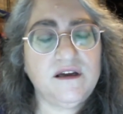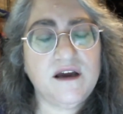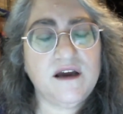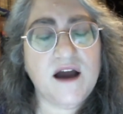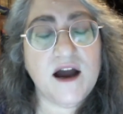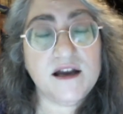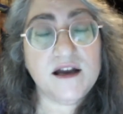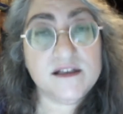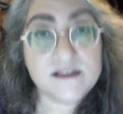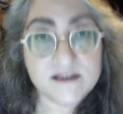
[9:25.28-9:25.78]

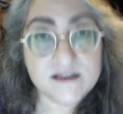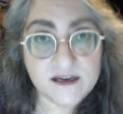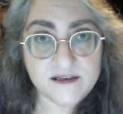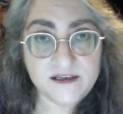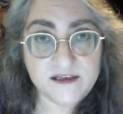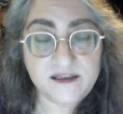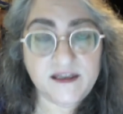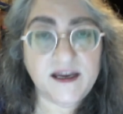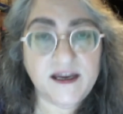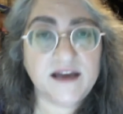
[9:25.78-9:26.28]
I
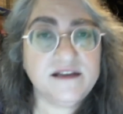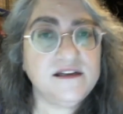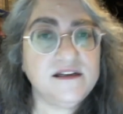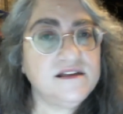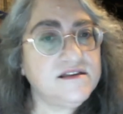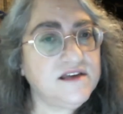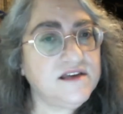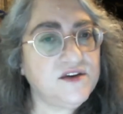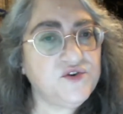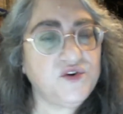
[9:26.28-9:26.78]
studied the 18th
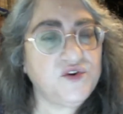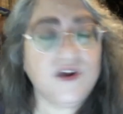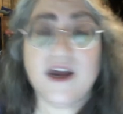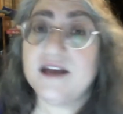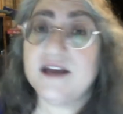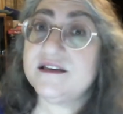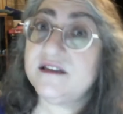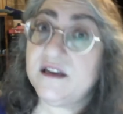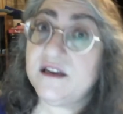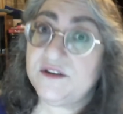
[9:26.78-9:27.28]
century
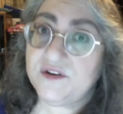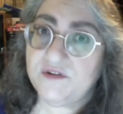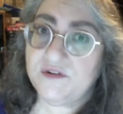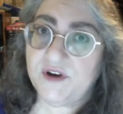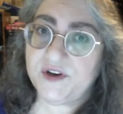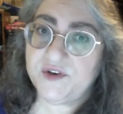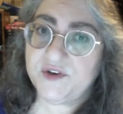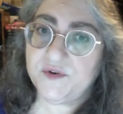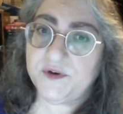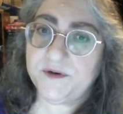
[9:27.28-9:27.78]
as an
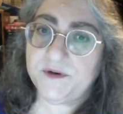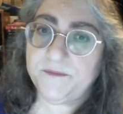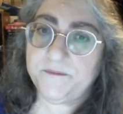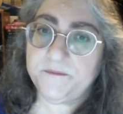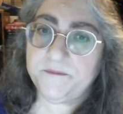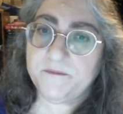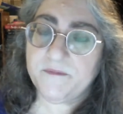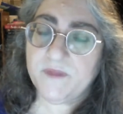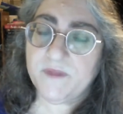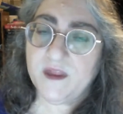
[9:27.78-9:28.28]
undergraduate.
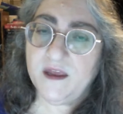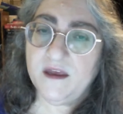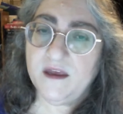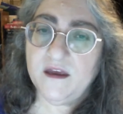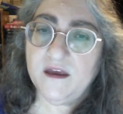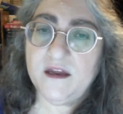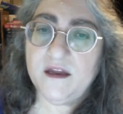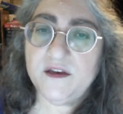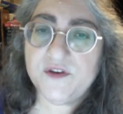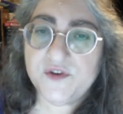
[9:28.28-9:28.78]

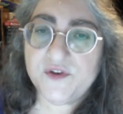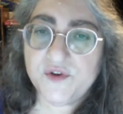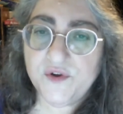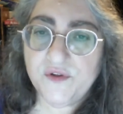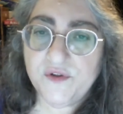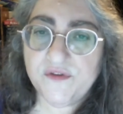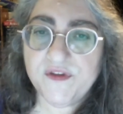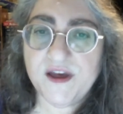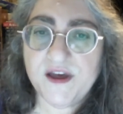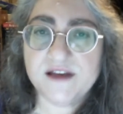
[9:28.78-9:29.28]
In
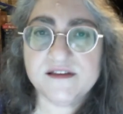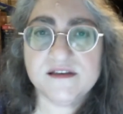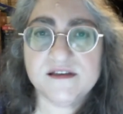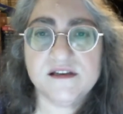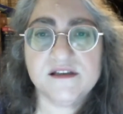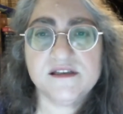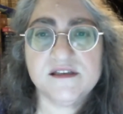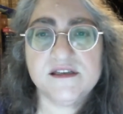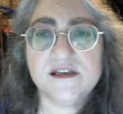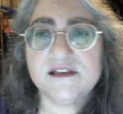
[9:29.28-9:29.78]

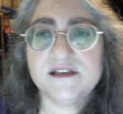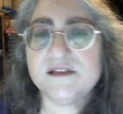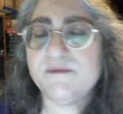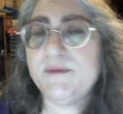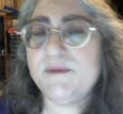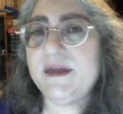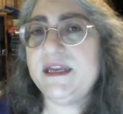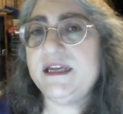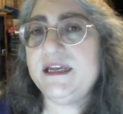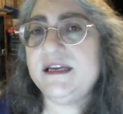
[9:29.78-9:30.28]
2006,
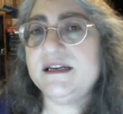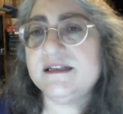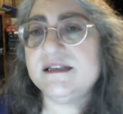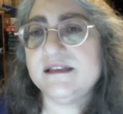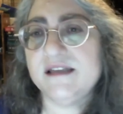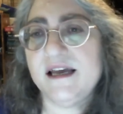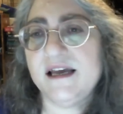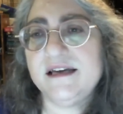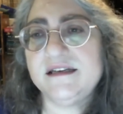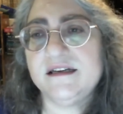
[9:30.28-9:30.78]
many years
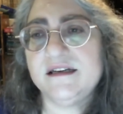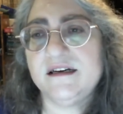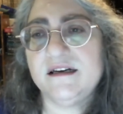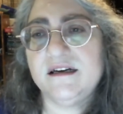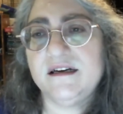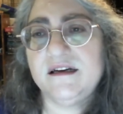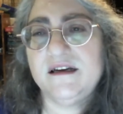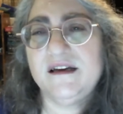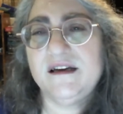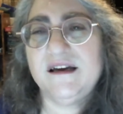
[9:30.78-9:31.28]
later,
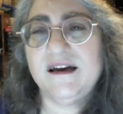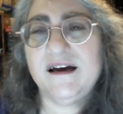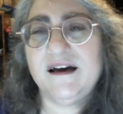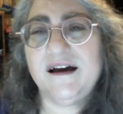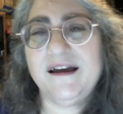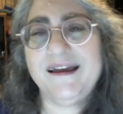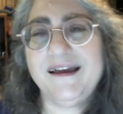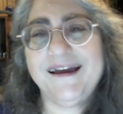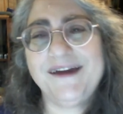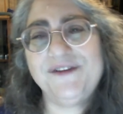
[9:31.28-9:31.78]

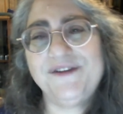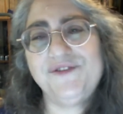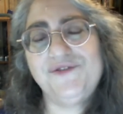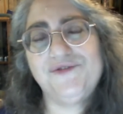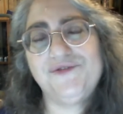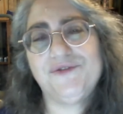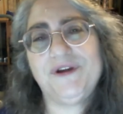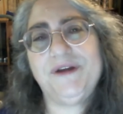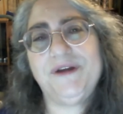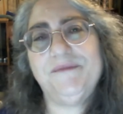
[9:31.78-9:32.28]
I had a
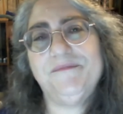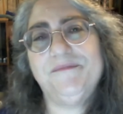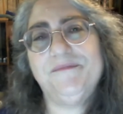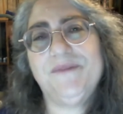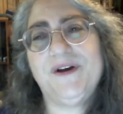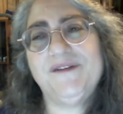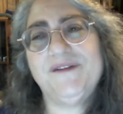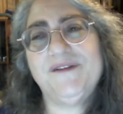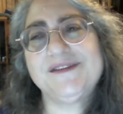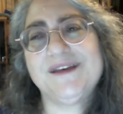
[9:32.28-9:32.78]
dream
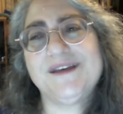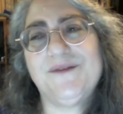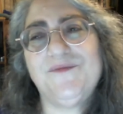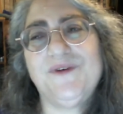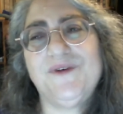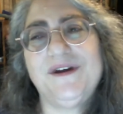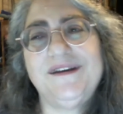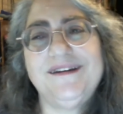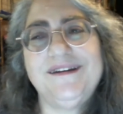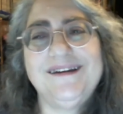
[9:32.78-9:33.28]
of
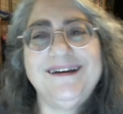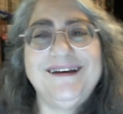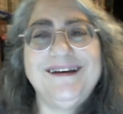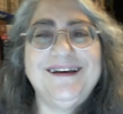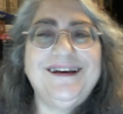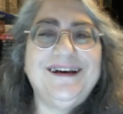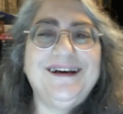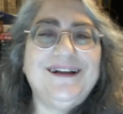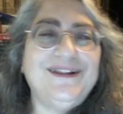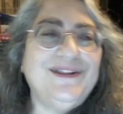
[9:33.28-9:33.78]
someone
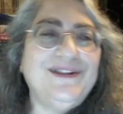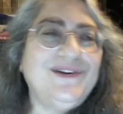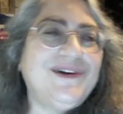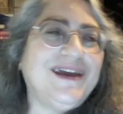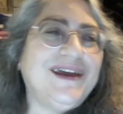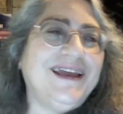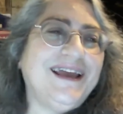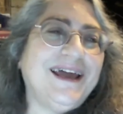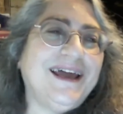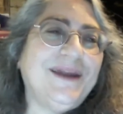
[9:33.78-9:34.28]

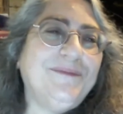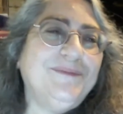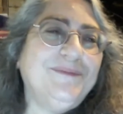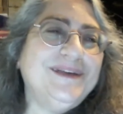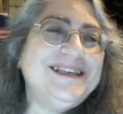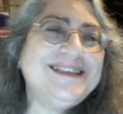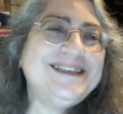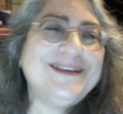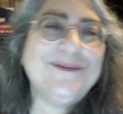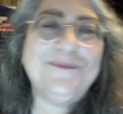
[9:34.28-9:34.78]
looking at a
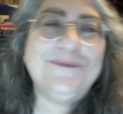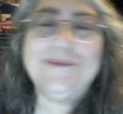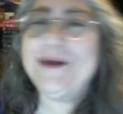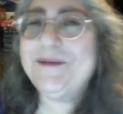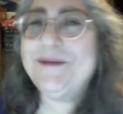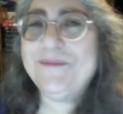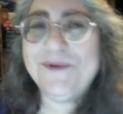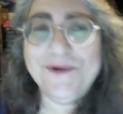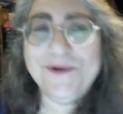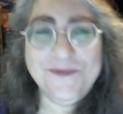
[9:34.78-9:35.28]
blistered
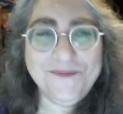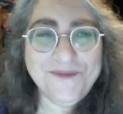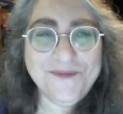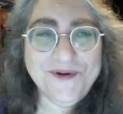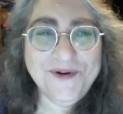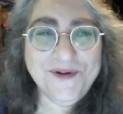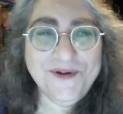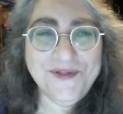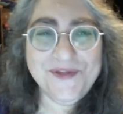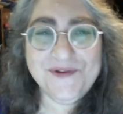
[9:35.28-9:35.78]
pimple
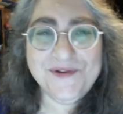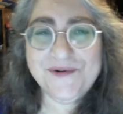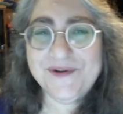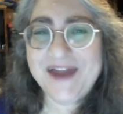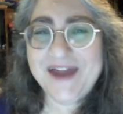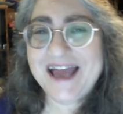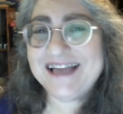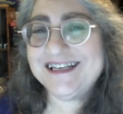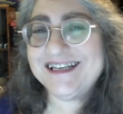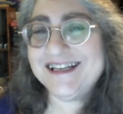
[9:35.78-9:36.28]
moon through an
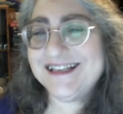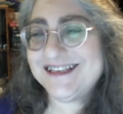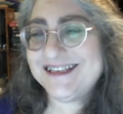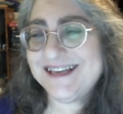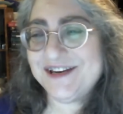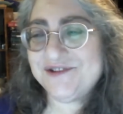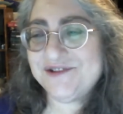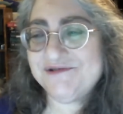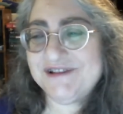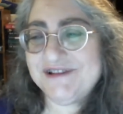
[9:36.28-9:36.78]
18th
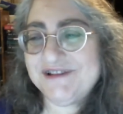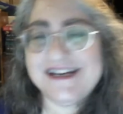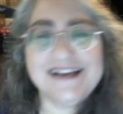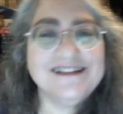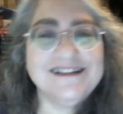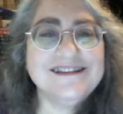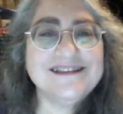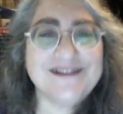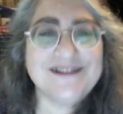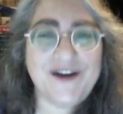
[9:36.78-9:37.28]
century
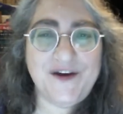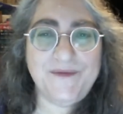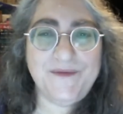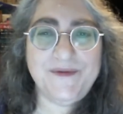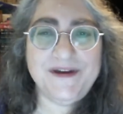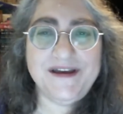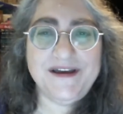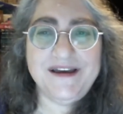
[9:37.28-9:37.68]
telescope.